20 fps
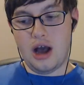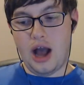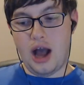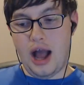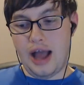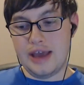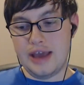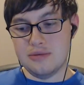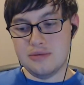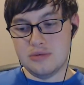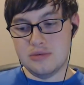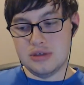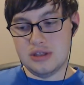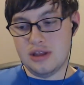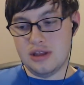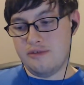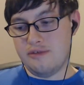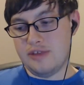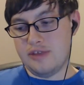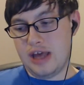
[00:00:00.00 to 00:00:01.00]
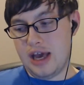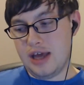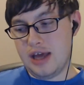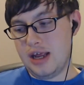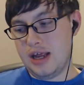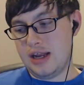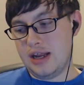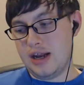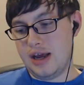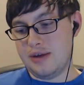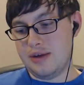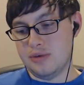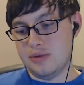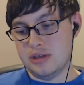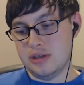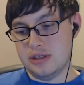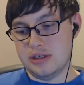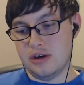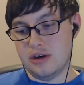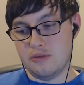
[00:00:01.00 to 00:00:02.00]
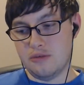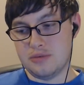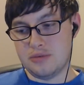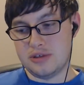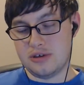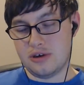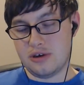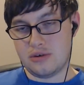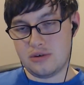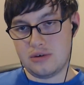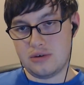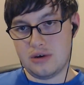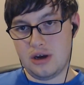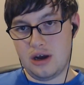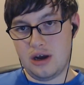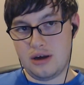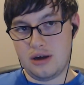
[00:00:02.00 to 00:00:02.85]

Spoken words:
I would love that, and I really hope so.